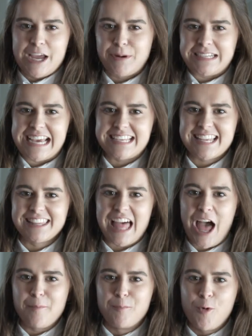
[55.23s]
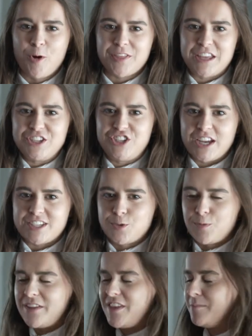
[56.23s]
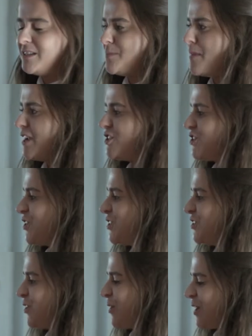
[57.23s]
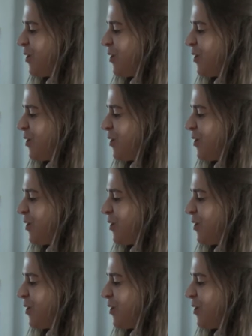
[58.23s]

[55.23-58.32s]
Now it takes a lot more than just rhythm to make sure you're a